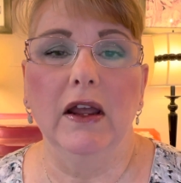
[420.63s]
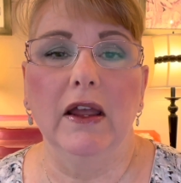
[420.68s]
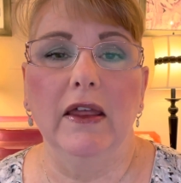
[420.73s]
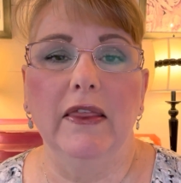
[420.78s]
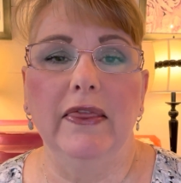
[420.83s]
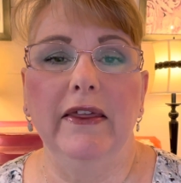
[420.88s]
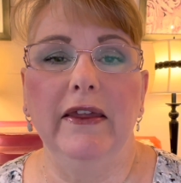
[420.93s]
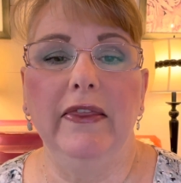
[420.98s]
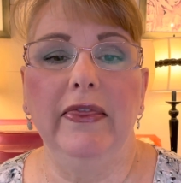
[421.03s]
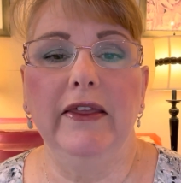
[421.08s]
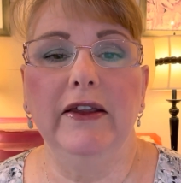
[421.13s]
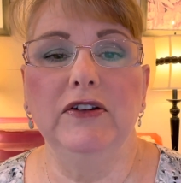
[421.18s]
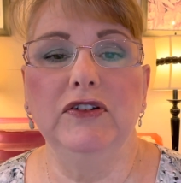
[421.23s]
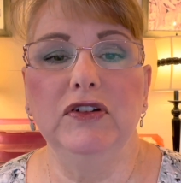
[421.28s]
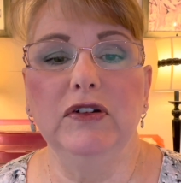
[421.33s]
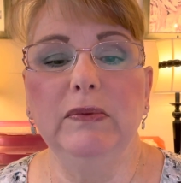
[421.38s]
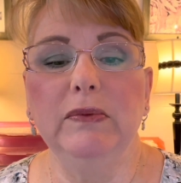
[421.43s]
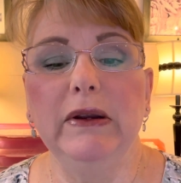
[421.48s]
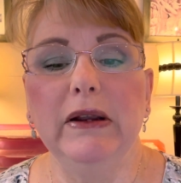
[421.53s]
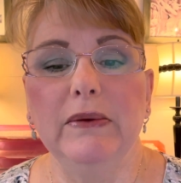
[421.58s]
then they
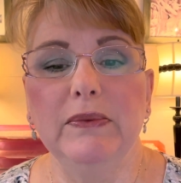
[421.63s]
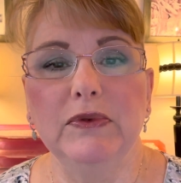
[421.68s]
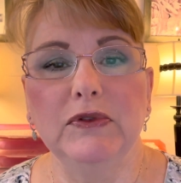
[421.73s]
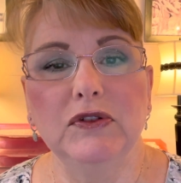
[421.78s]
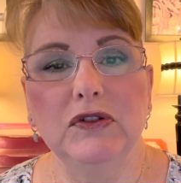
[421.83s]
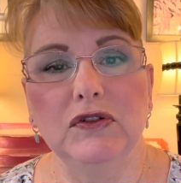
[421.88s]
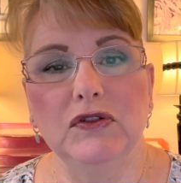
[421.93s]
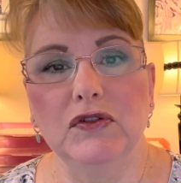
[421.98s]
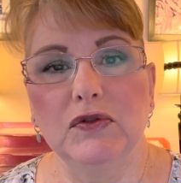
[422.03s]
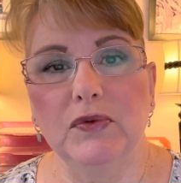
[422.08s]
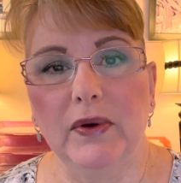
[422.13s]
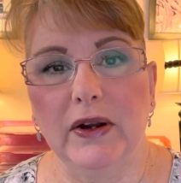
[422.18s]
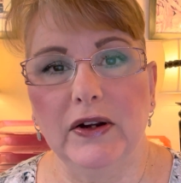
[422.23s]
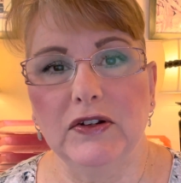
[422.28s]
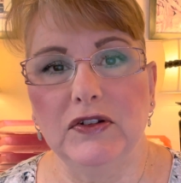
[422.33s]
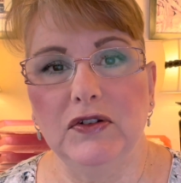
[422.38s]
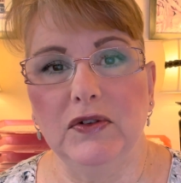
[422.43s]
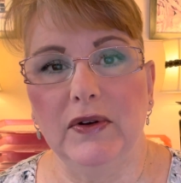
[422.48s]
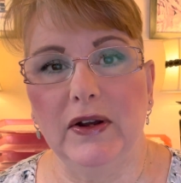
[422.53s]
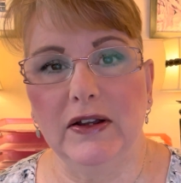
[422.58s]
should be able to
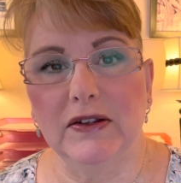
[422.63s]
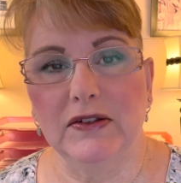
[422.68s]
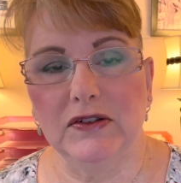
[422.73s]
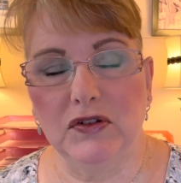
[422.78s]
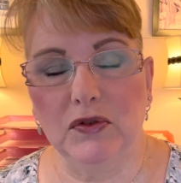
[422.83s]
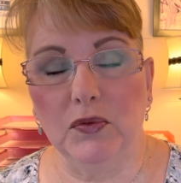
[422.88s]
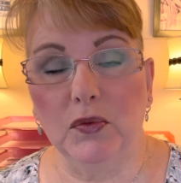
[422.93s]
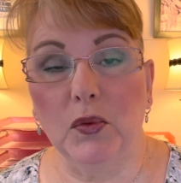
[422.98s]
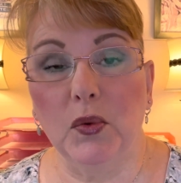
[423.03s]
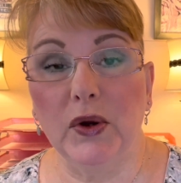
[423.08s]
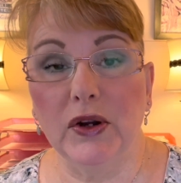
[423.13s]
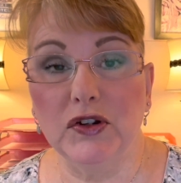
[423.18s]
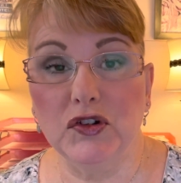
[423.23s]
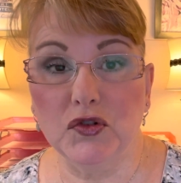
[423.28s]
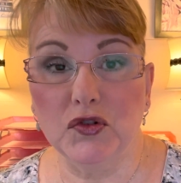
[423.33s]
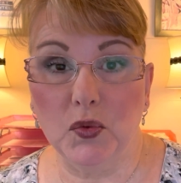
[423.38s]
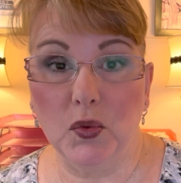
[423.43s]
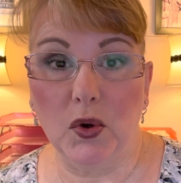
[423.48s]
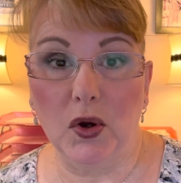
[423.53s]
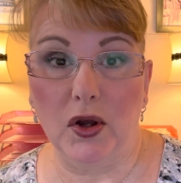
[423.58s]
direct you as to
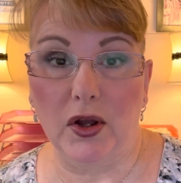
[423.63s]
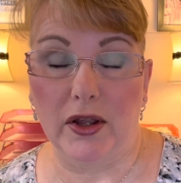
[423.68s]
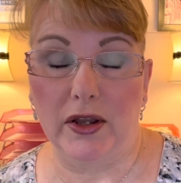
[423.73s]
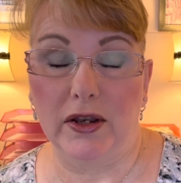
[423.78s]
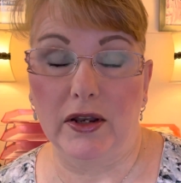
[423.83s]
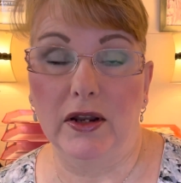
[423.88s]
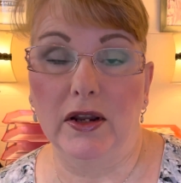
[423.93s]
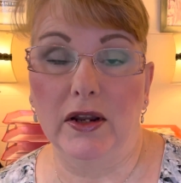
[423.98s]
which one